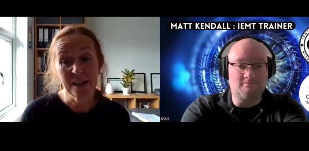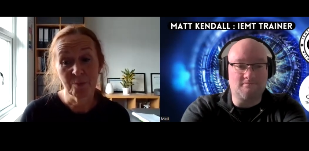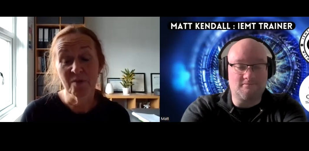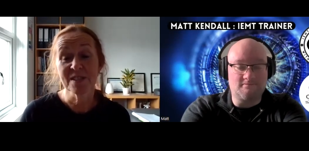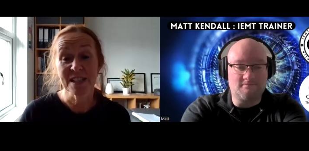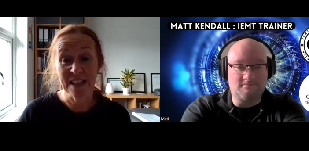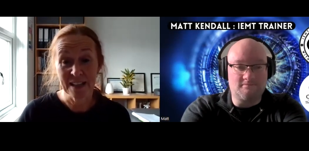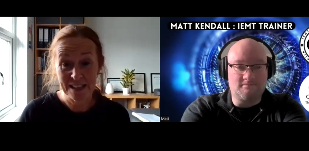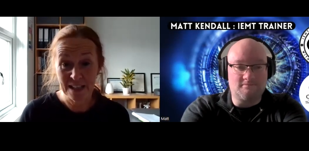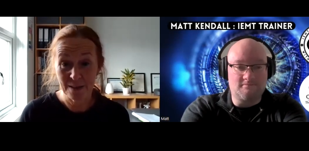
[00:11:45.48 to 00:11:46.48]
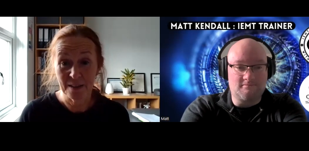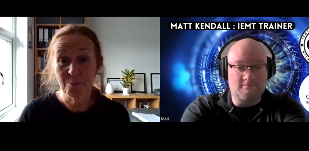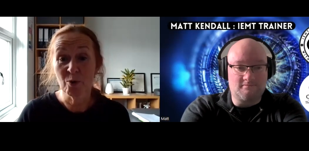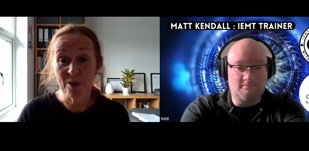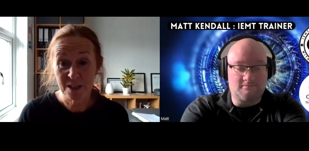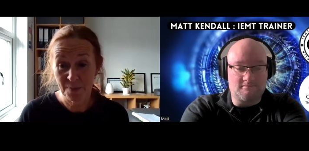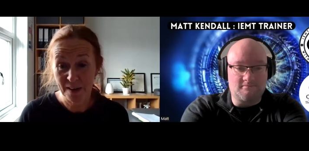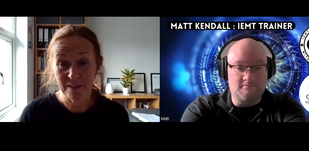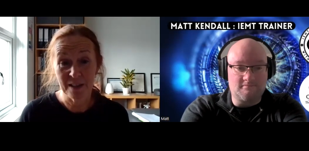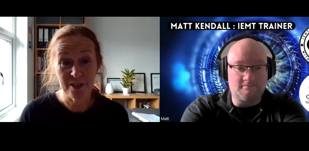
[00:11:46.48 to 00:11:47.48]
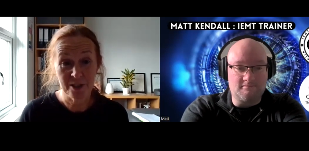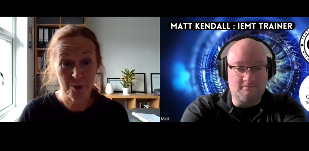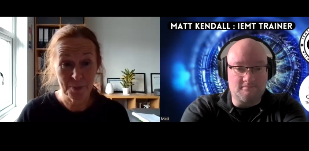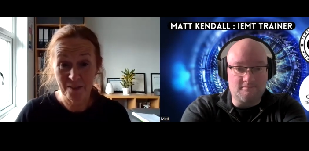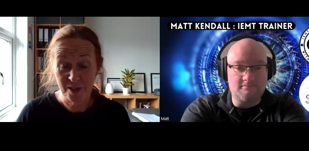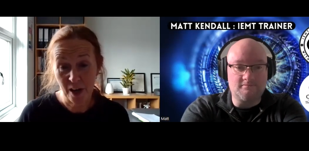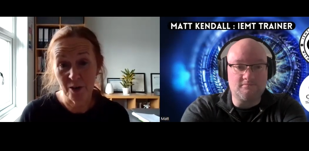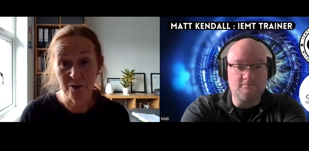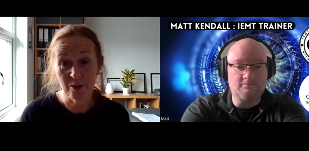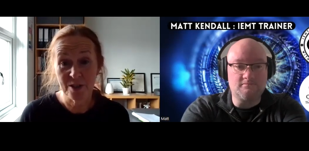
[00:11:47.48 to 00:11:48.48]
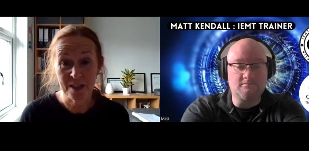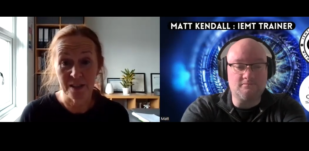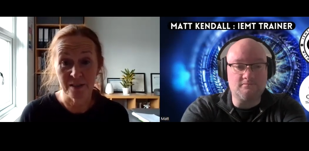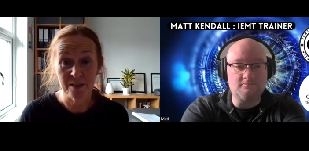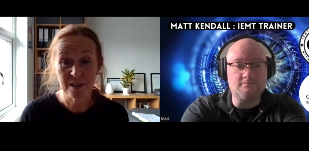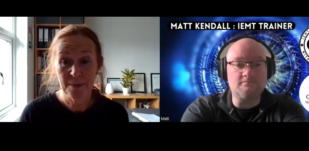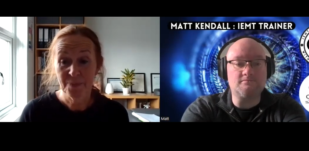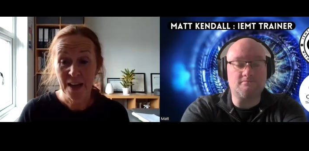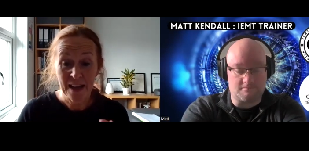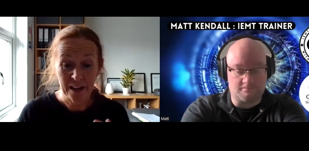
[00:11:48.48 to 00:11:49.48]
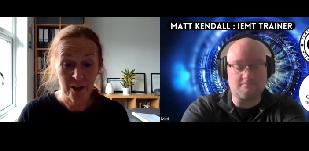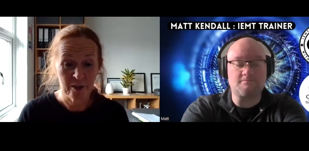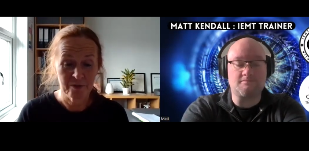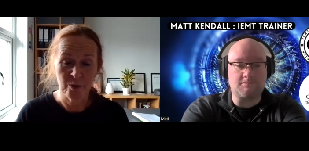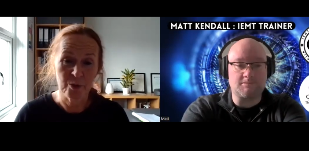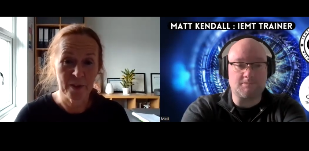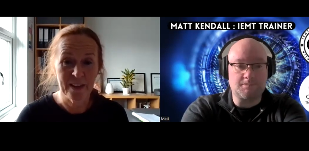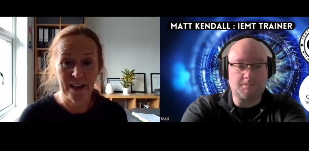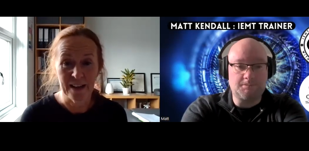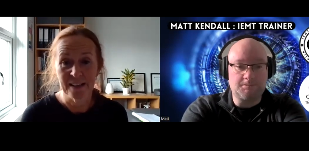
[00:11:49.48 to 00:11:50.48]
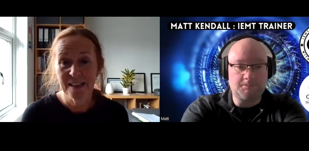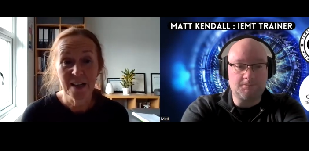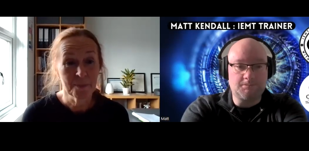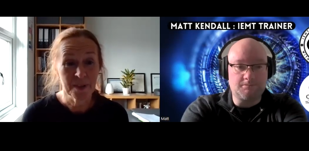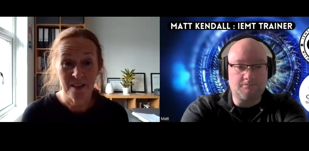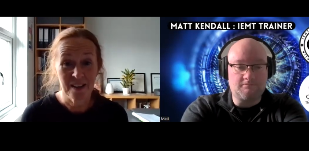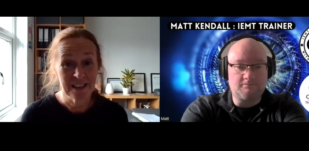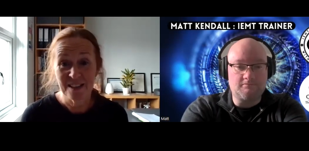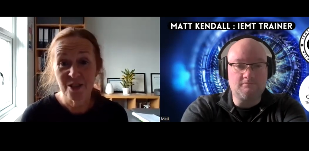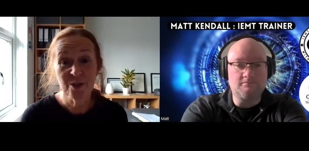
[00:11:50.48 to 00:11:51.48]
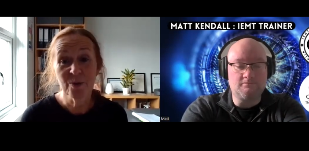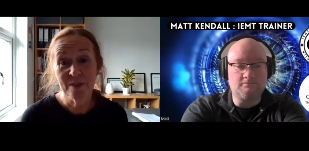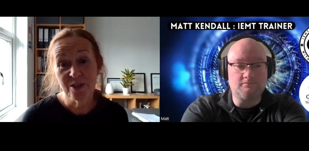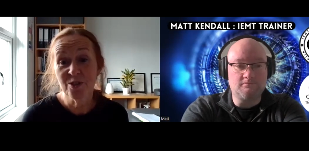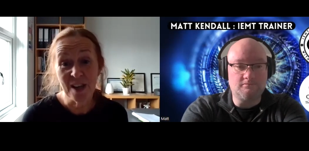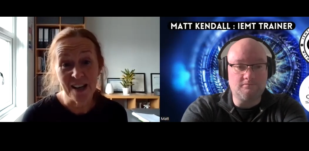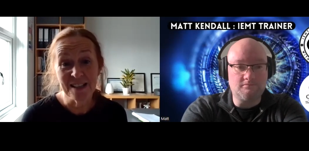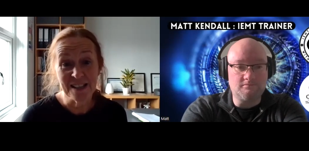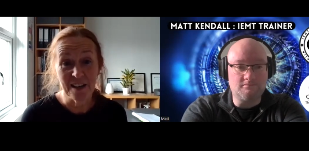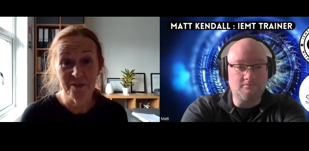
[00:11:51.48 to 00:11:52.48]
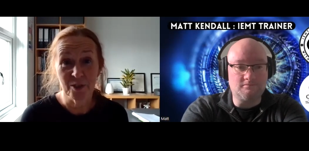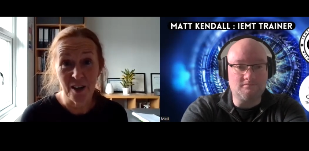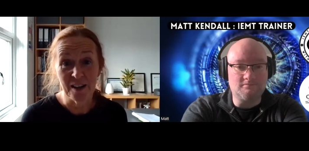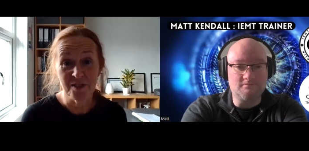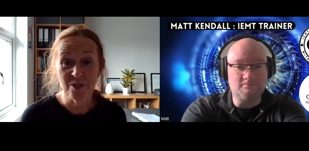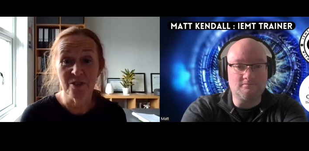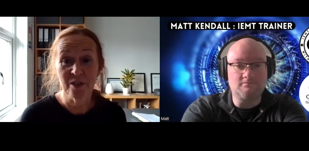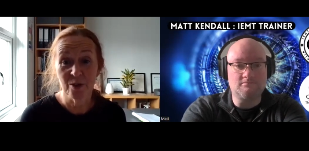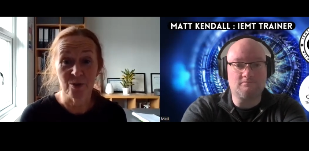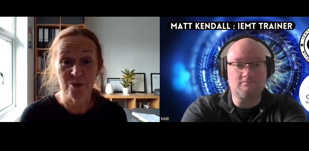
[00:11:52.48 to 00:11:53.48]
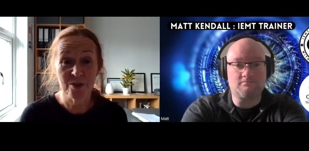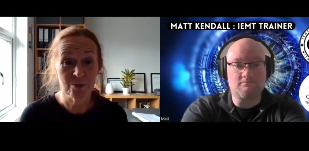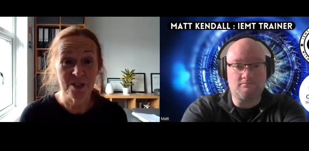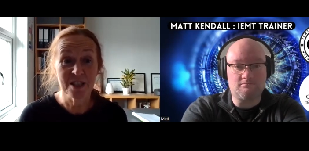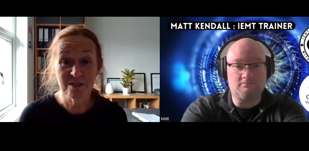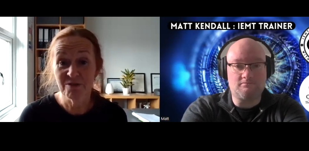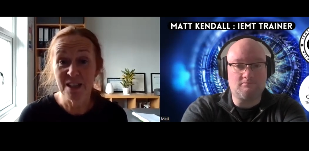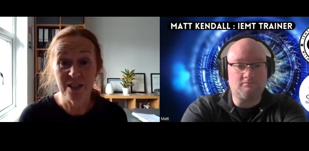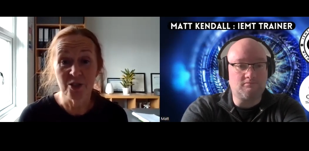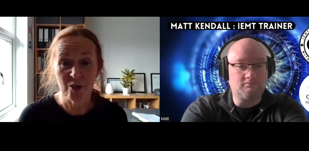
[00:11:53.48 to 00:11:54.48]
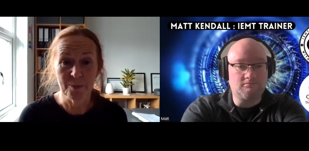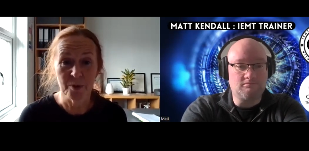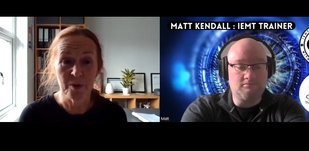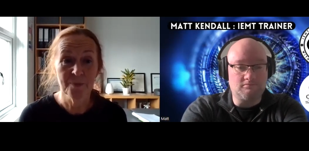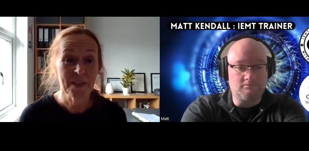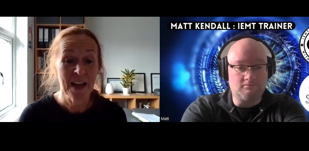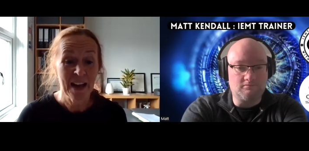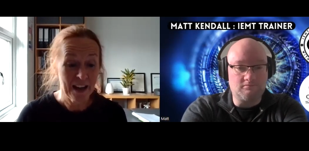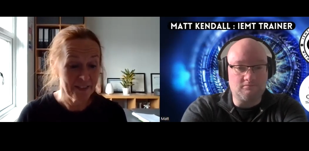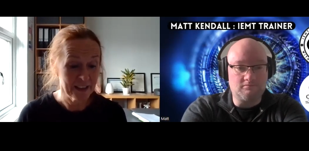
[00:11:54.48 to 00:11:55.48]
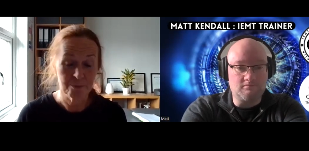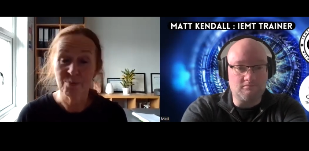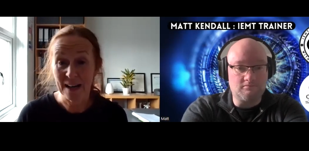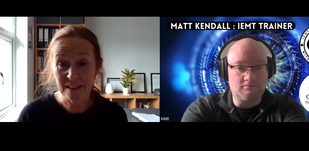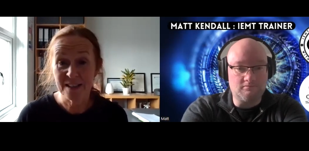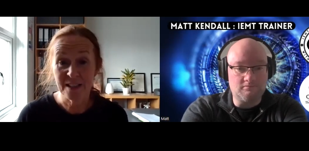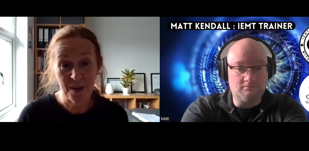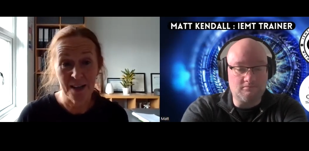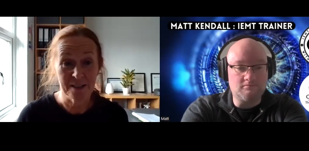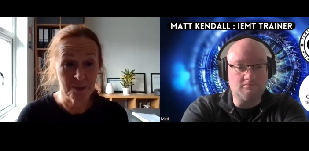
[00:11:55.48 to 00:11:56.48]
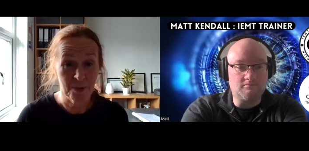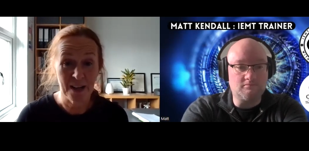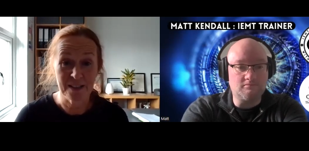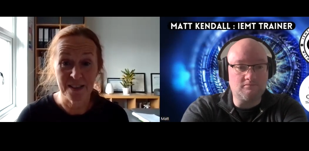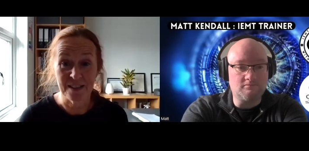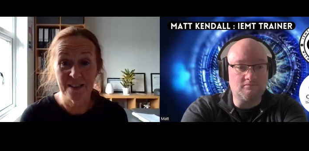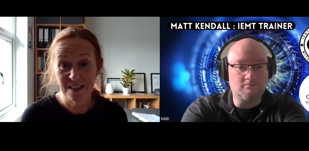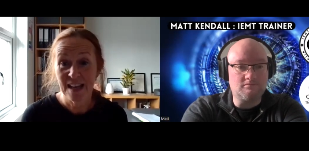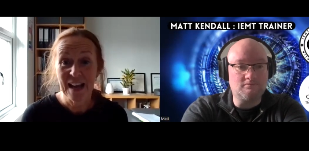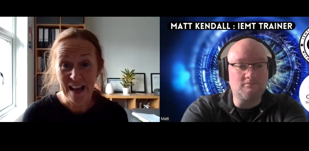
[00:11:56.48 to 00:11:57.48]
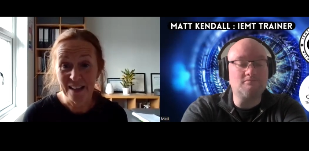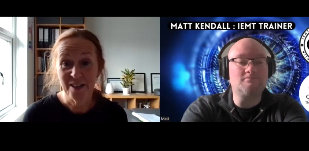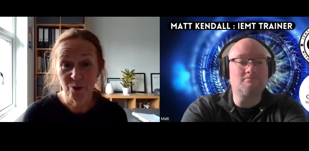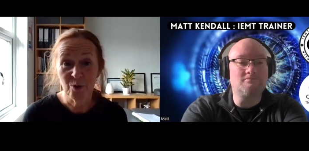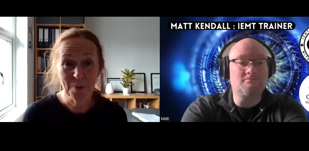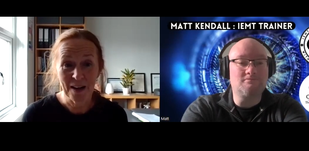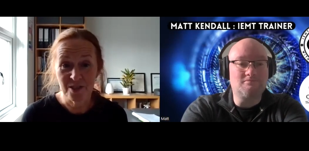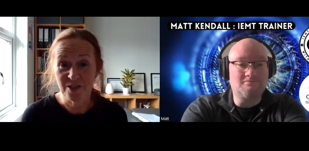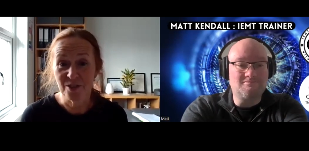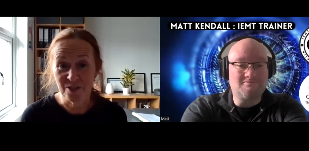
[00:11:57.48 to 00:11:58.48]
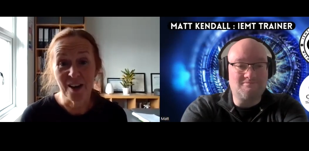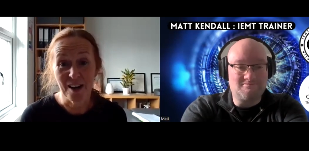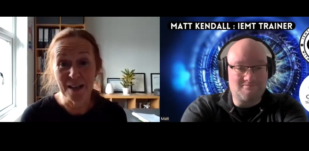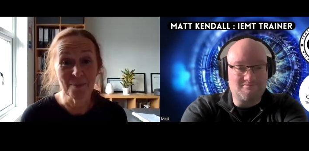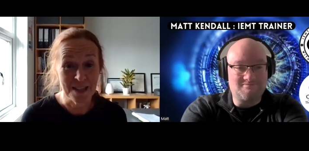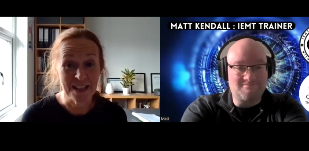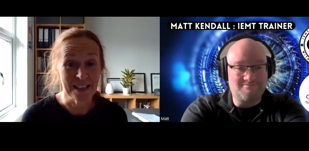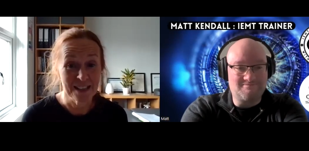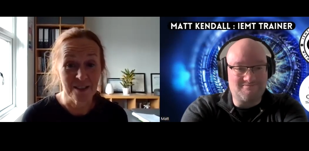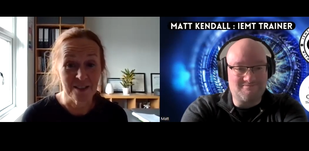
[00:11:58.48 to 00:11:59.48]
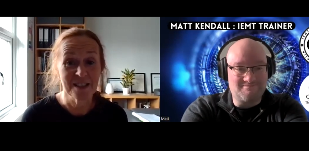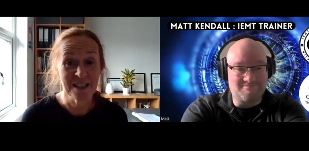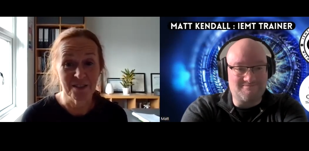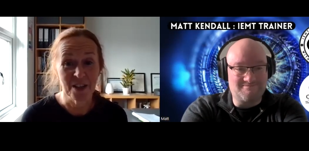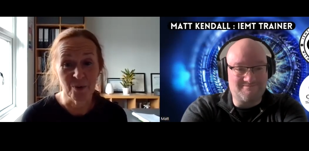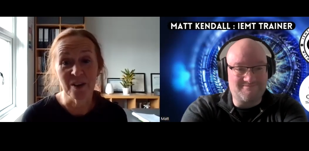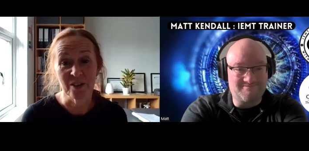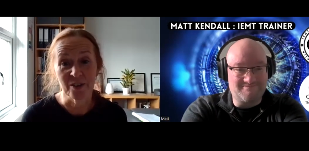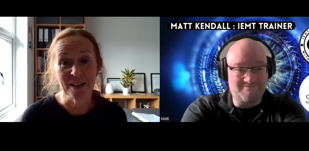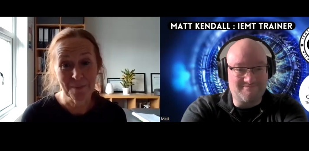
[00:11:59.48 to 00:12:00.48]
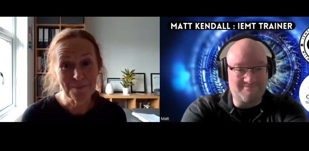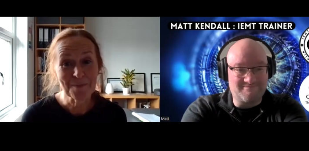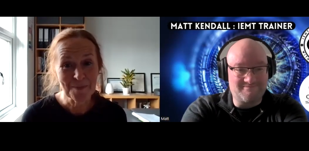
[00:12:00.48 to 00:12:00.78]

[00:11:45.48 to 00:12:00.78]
Speaker 1: Um, obviously getting more experienced, you'll be able to hone those skills and go forward with that. But two two days out of your life to do the course, which is really enjoyable, and then practice, practice, practice, and you will be able to do IEMT. So it's definitely worth doing.